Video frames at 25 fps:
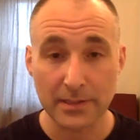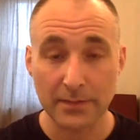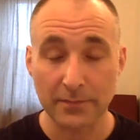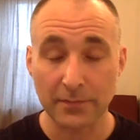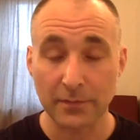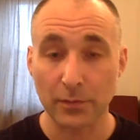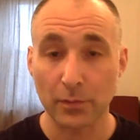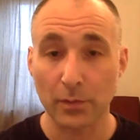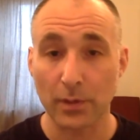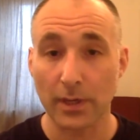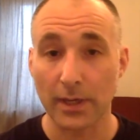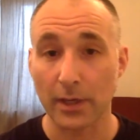
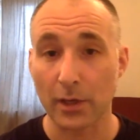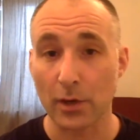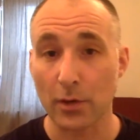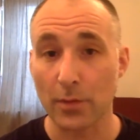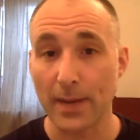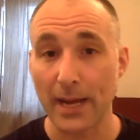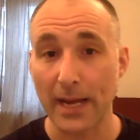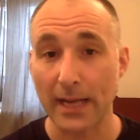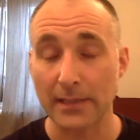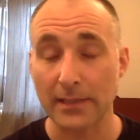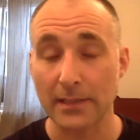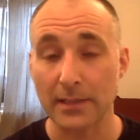If you want to go
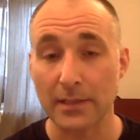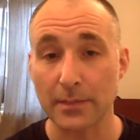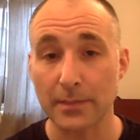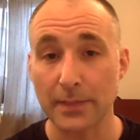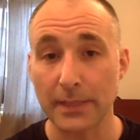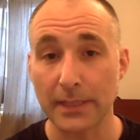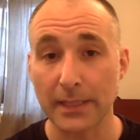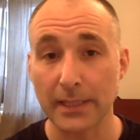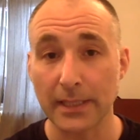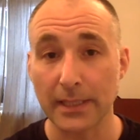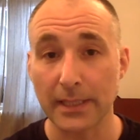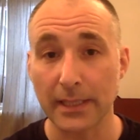back to the
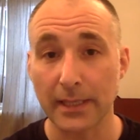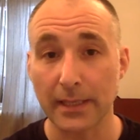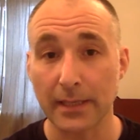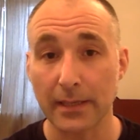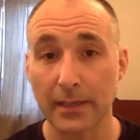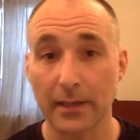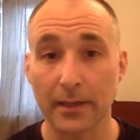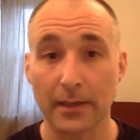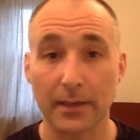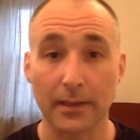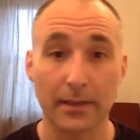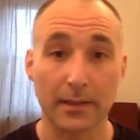beginning,
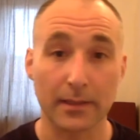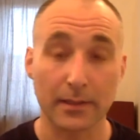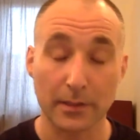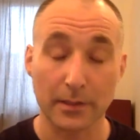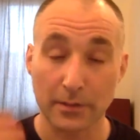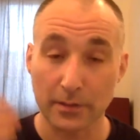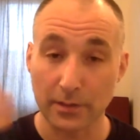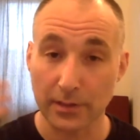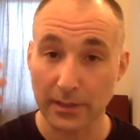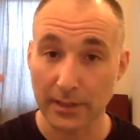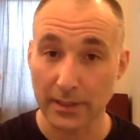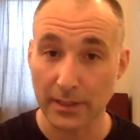
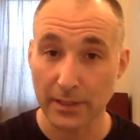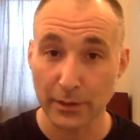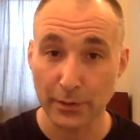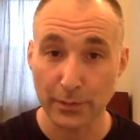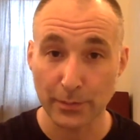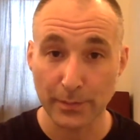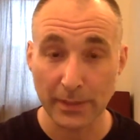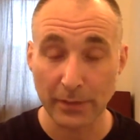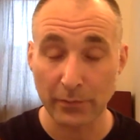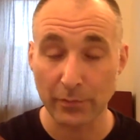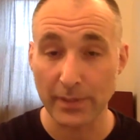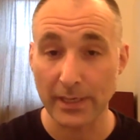you can hear
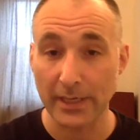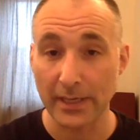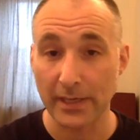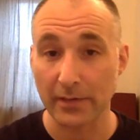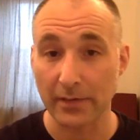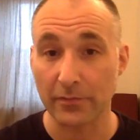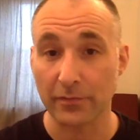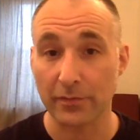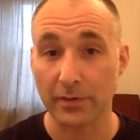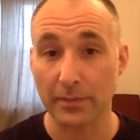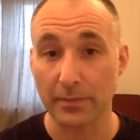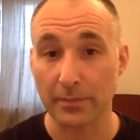me
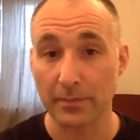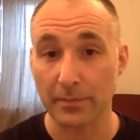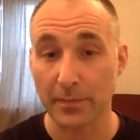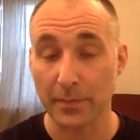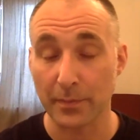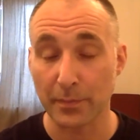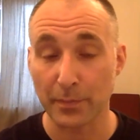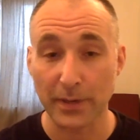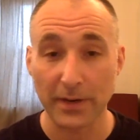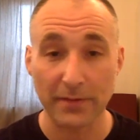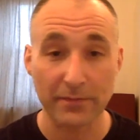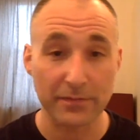reading from
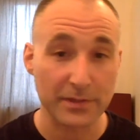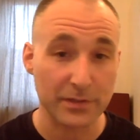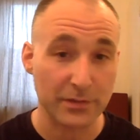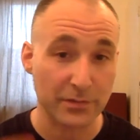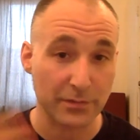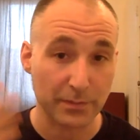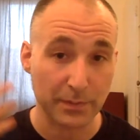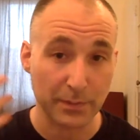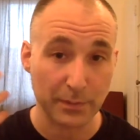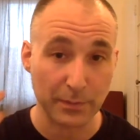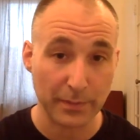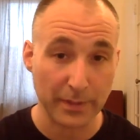the preface
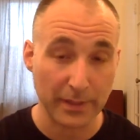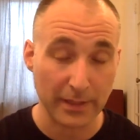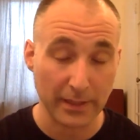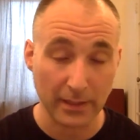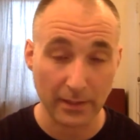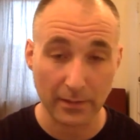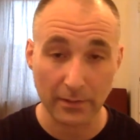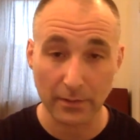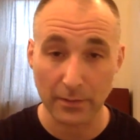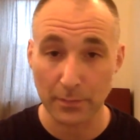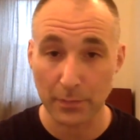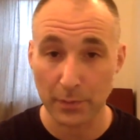from the
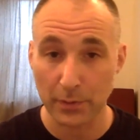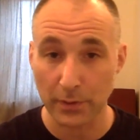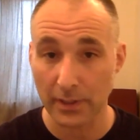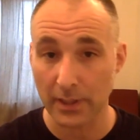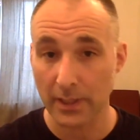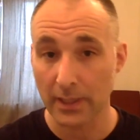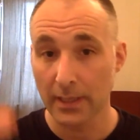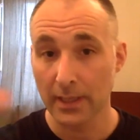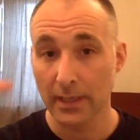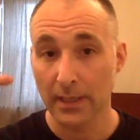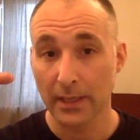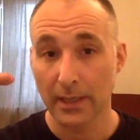beginning of the book
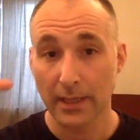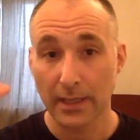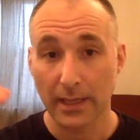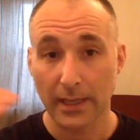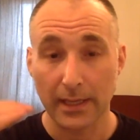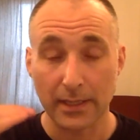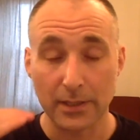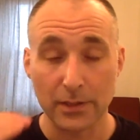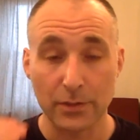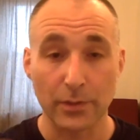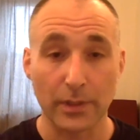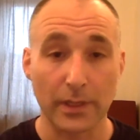
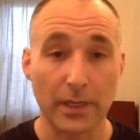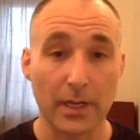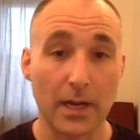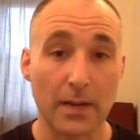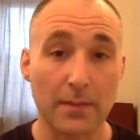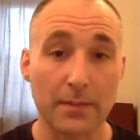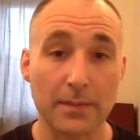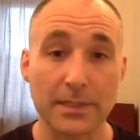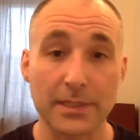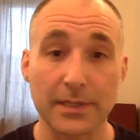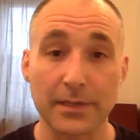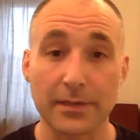and doing
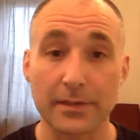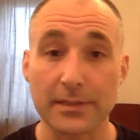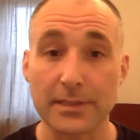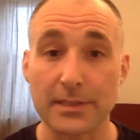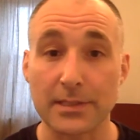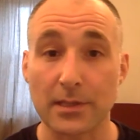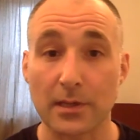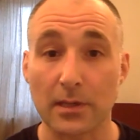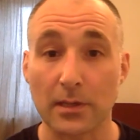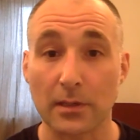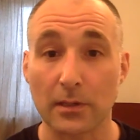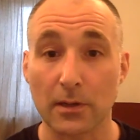
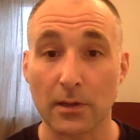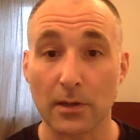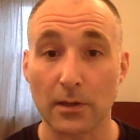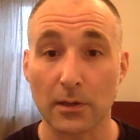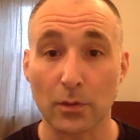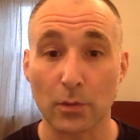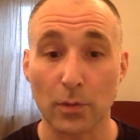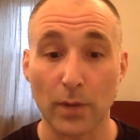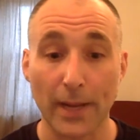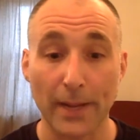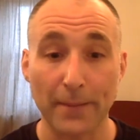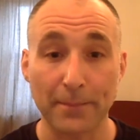commentaries along
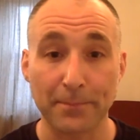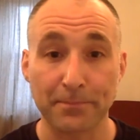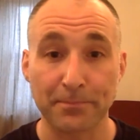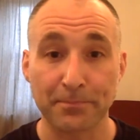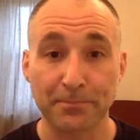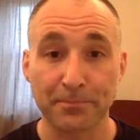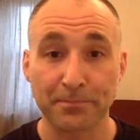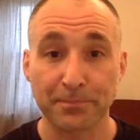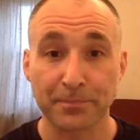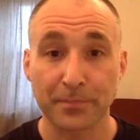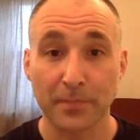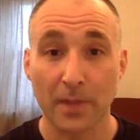the way.
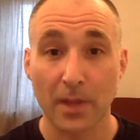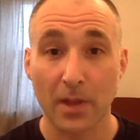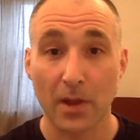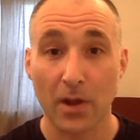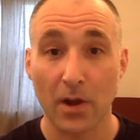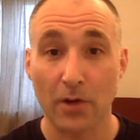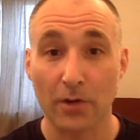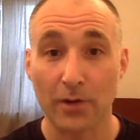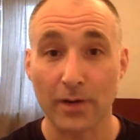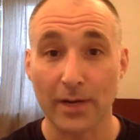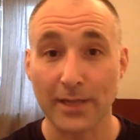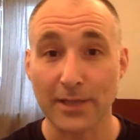
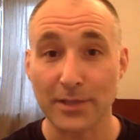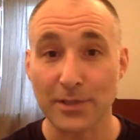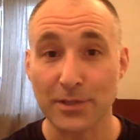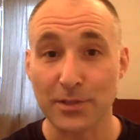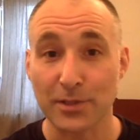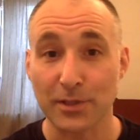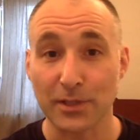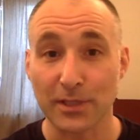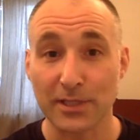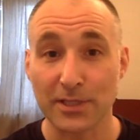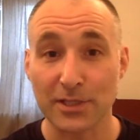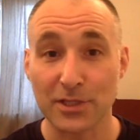All right,
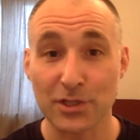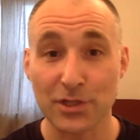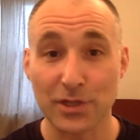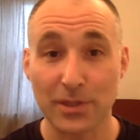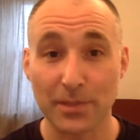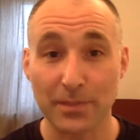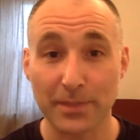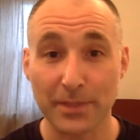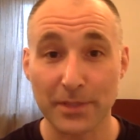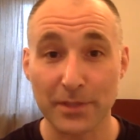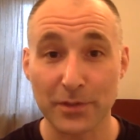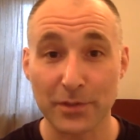so let's
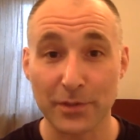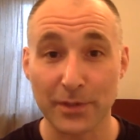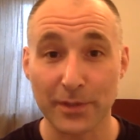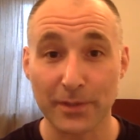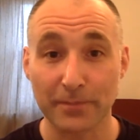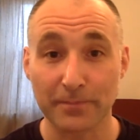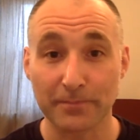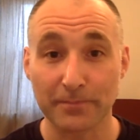jump into it.